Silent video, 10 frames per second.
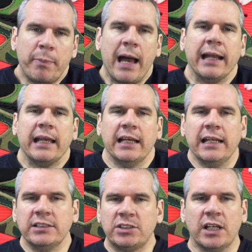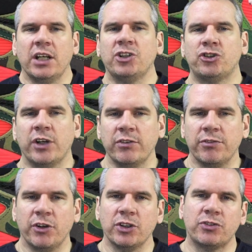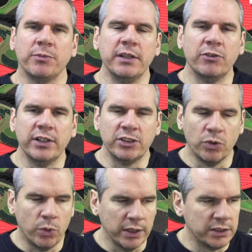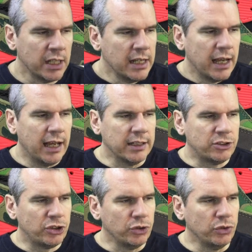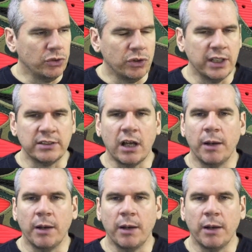back, it is a straight reverse from the original ones to this